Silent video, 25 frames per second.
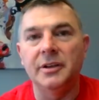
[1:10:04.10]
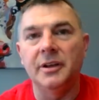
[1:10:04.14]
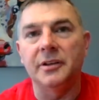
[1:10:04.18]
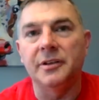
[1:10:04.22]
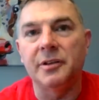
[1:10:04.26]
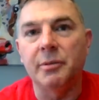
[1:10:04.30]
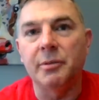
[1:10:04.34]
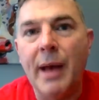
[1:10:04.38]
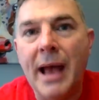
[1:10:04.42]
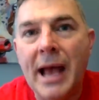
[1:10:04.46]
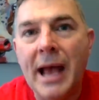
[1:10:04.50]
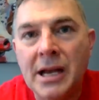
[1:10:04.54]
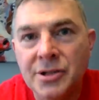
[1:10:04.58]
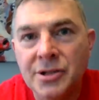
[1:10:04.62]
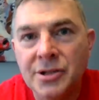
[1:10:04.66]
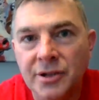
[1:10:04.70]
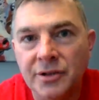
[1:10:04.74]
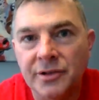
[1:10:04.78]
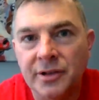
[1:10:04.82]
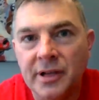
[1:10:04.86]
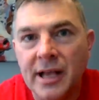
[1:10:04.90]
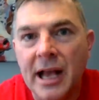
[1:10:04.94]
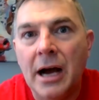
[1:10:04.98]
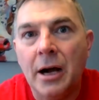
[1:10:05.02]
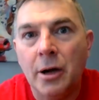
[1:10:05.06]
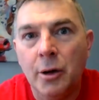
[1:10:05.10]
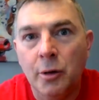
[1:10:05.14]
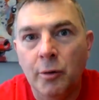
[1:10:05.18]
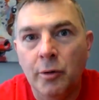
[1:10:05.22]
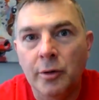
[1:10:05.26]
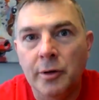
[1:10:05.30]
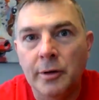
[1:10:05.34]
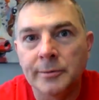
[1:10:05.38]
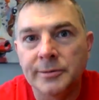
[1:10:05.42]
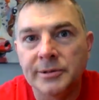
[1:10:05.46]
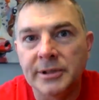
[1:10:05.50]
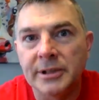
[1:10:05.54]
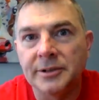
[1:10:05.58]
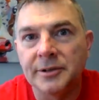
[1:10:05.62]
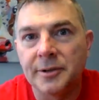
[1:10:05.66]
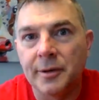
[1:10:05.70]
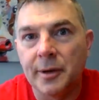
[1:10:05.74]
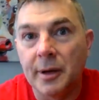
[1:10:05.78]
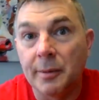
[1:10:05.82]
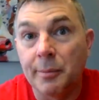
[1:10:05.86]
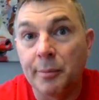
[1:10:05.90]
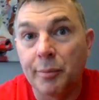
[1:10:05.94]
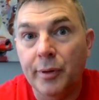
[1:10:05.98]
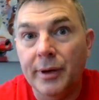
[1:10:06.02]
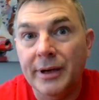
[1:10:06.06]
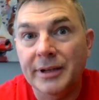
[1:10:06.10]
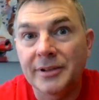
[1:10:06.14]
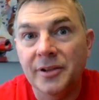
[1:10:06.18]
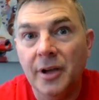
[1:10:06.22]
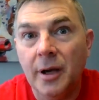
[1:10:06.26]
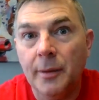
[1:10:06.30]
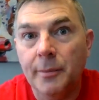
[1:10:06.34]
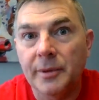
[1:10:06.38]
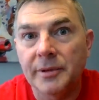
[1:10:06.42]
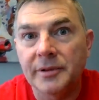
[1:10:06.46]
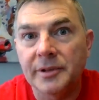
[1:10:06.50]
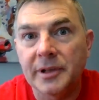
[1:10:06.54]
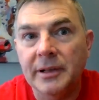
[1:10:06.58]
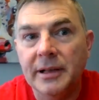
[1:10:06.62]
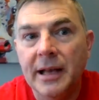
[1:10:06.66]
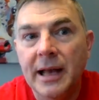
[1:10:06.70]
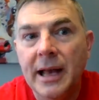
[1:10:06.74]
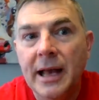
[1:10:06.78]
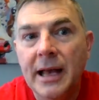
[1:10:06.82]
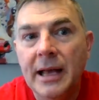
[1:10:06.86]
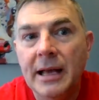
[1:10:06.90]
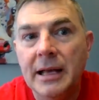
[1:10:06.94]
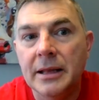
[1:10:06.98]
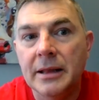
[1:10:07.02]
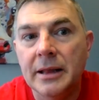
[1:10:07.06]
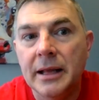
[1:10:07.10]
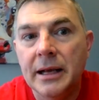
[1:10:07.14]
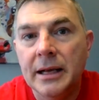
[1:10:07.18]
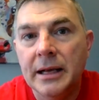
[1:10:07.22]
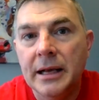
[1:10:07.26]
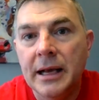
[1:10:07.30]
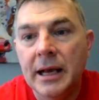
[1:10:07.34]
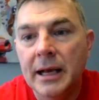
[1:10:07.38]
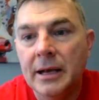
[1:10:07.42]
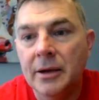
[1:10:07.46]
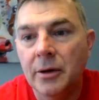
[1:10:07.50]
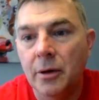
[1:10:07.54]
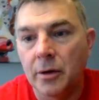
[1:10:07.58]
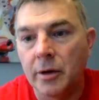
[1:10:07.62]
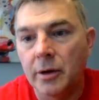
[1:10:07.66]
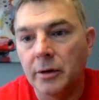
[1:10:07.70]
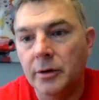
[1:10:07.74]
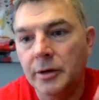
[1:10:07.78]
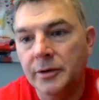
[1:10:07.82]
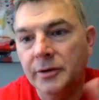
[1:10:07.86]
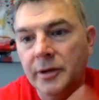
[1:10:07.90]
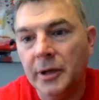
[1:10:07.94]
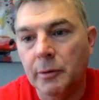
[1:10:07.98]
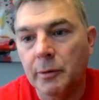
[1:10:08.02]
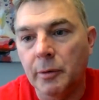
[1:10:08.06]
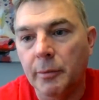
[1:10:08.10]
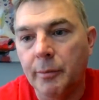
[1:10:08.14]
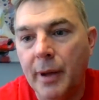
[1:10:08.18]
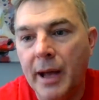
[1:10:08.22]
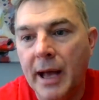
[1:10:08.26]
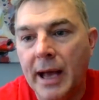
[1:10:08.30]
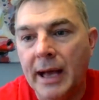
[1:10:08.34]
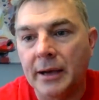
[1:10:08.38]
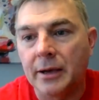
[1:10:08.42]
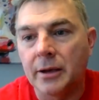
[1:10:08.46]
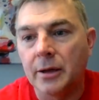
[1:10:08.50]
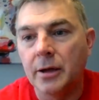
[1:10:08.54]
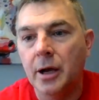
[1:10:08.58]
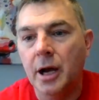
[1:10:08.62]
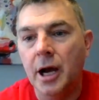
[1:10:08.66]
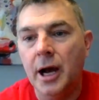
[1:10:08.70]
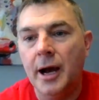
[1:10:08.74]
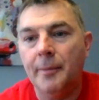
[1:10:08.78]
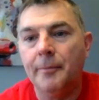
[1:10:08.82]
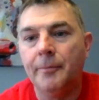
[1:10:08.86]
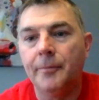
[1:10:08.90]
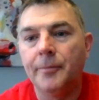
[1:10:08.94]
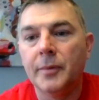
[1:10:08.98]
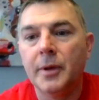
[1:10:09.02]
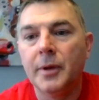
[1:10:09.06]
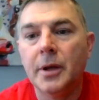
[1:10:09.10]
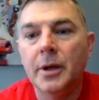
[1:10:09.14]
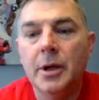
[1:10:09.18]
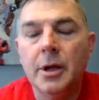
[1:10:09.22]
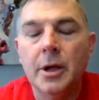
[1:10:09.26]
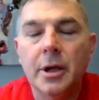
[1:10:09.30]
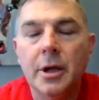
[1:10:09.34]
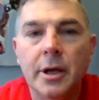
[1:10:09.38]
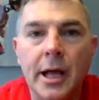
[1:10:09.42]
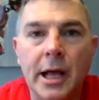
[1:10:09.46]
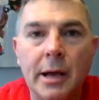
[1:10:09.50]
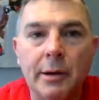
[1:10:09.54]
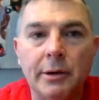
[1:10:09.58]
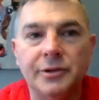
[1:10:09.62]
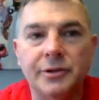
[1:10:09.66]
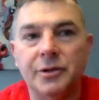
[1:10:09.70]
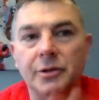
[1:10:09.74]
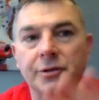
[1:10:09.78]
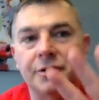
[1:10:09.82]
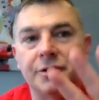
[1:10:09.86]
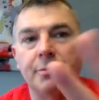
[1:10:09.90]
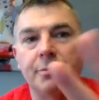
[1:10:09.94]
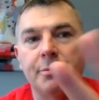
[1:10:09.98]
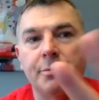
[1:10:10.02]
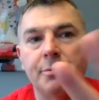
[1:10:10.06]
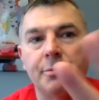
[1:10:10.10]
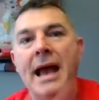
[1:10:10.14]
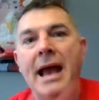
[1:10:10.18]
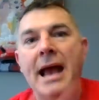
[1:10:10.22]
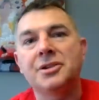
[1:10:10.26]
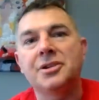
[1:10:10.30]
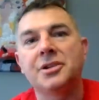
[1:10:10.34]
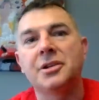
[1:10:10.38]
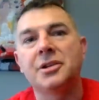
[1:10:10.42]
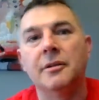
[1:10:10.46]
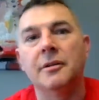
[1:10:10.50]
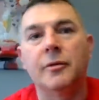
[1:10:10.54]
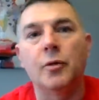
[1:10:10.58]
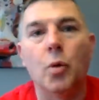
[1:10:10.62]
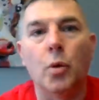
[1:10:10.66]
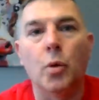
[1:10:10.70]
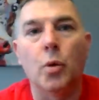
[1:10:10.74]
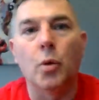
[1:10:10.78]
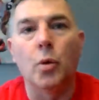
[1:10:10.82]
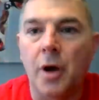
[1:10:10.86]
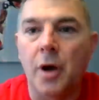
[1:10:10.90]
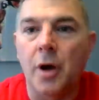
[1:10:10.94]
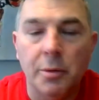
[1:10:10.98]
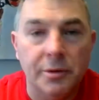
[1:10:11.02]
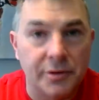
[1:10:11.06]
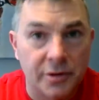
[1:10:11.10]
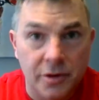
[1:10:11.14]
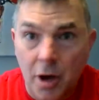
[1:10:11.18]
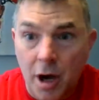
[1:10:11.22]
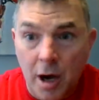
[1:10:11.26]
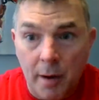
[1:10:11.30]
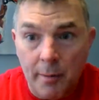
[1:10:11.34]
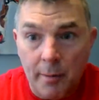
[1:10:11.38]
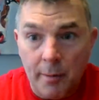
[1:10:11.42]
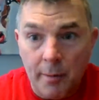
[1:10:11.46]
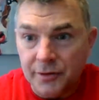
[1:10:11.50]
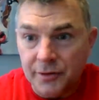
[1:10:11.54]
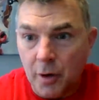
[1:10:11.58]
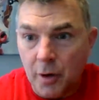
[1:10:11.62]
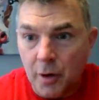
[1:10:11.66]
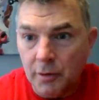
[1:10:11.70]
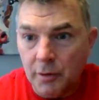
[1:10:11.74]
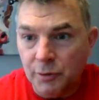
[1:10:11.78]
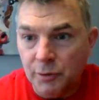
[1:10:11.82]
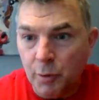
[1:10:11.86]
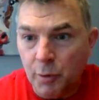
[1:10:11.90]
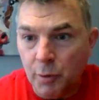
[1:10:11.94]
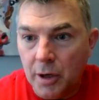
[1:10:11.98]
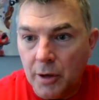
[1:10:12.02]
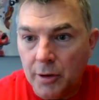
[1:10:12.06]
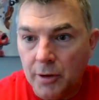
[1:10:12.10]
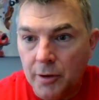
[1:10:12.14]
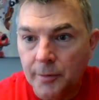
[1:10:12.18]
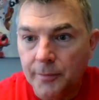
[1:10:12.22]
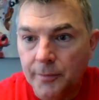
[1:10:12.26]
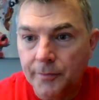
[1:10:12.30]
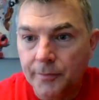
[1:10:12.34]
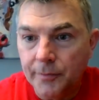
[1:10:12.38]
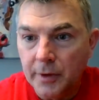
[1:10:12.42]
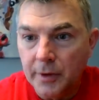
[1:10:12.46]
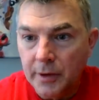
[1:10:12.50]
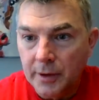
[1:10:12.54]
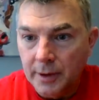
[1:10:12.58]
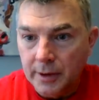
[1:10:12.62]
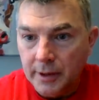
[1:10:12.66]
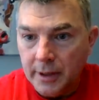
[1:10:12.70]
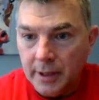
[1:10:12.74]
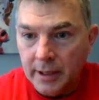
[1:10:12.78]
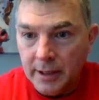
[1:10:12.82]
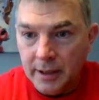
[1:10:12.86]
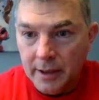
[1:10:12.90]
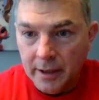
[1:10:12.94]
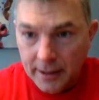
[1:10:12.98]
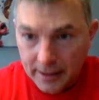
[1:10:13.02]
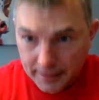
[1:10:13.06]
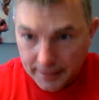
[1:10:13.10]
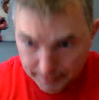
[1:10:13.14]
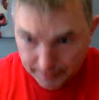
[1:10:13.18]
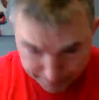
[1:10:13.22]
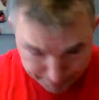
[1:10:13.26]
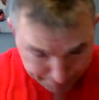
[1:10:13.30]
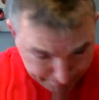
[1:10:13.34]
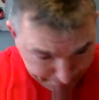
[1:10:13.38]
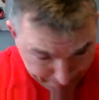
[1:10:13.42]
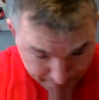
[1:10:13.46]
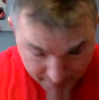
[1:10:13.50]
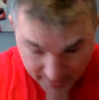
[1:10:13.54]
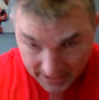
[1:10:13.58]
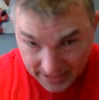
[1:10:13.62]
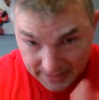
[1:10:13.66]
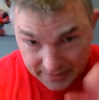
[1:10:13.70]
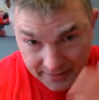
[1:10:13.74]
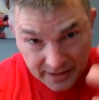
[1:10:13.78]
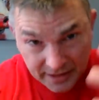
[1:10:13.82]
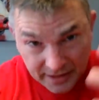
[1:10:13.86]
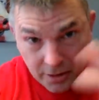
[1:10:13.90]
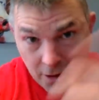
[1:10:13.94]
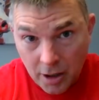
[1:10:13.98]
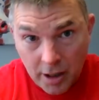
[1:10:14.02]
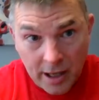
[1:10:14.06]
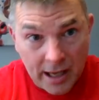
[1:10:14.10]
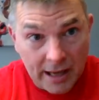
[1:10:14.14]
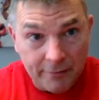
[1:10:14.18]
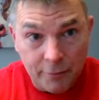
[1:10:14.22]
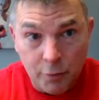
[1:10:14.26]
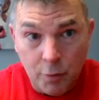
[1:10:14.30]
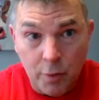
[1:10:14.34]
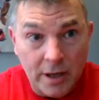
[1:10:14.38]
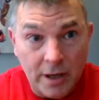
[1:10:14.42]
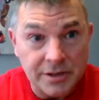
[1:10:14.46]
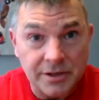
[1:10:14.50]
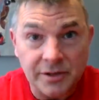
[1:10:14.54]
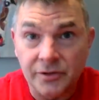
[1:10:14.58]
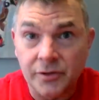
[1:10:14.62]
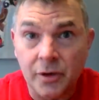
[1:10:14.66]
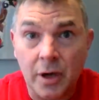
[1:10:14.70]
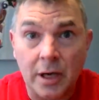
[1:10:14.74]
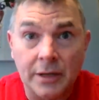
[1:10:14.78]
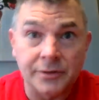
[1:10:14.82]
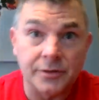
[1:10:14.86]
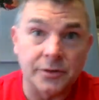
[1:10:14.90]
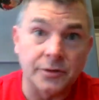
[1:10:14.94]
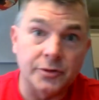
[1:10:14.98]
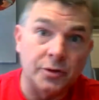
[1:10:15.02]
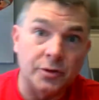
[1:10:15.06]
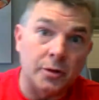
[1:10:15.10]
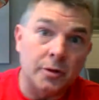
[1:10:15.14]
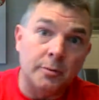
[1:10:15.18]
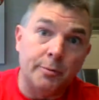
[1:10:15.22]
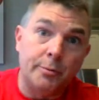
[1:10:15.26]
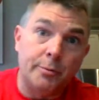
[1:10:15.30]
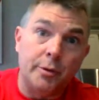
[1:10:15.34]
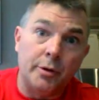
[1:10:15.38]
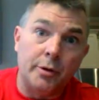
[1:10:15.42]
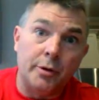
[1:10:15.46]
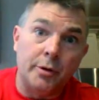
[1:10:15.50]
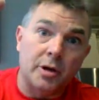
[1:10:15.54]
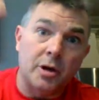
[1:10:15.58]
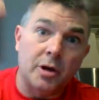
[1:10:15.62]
the smashes, the algorithm says it pricks up and says, "Hey, that guy. Okay, looks like we're back." Um, anyway, so smash, and of course, always comments are always welcome. And uh, anything y'all have questions, thoughts, concern, put in the